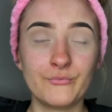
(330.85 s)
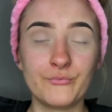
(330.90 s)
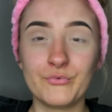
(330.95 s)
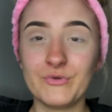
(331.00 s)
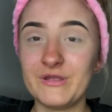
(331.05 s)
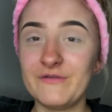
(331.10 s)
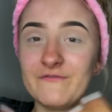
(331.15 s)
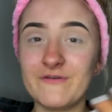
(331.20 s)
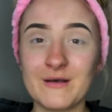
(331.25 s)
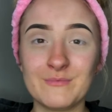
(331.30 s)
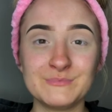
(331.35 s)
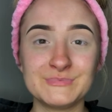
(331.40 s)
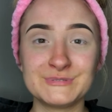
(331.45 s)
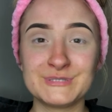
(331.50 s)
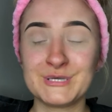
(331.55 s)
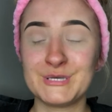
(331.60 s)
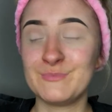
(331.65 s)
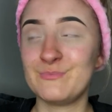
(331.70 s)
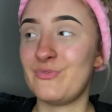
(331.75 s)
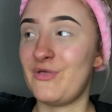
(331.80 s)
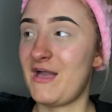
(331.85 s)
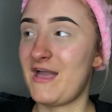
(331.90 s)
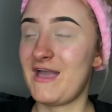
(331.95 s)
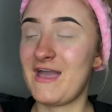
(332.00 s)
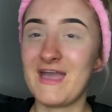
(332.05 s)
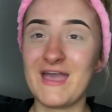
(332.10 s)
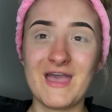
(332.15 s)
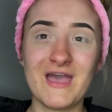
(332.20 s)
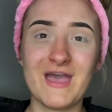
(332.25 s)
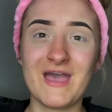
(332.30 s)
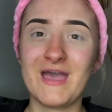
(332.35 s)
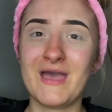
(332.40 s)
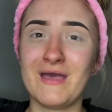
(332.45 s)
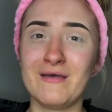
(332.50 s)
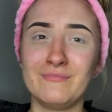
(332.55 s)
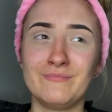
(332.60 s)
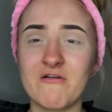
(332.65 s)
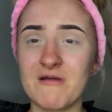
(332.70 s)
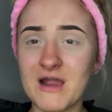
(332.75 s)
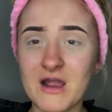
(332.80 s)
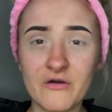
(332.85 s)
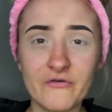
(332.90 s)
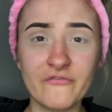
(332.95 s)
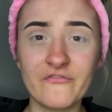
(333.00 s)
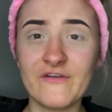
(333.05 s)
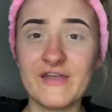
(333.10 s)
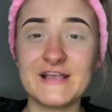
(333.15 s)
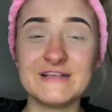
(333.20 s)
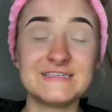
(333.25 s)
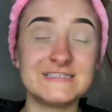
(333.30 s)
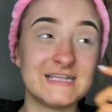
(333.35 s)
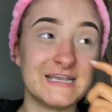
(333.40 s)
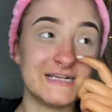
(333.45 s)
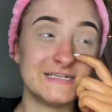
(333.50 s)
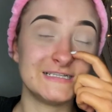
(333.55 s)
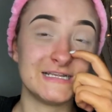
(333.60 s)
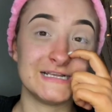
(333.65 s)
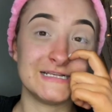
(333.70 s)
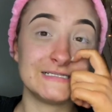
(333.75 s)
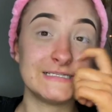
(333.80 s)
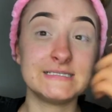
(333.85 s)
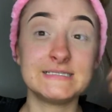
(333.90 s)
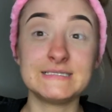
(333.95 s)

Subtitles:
revamps them, their hair, their outfits, things, and it's